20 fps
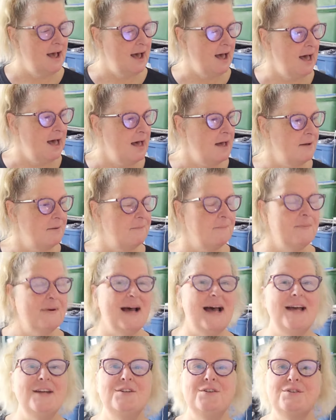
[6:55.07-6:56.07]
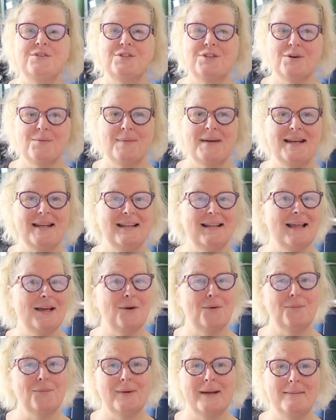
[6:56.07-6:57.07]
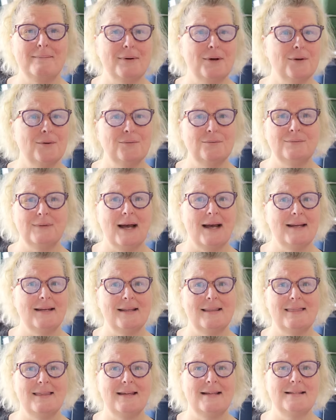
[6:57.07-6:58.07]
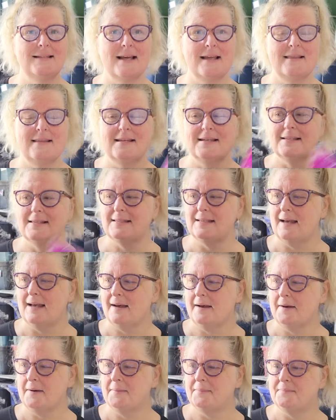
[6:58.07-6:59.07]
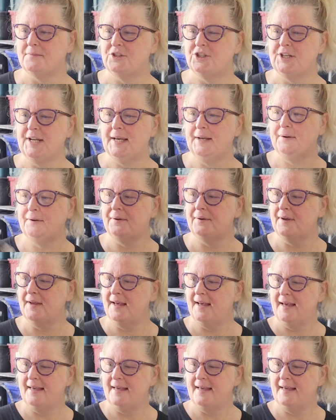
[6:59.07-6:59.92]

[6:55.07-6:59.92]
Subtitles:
But I do so many like rainbow kind of things on this channel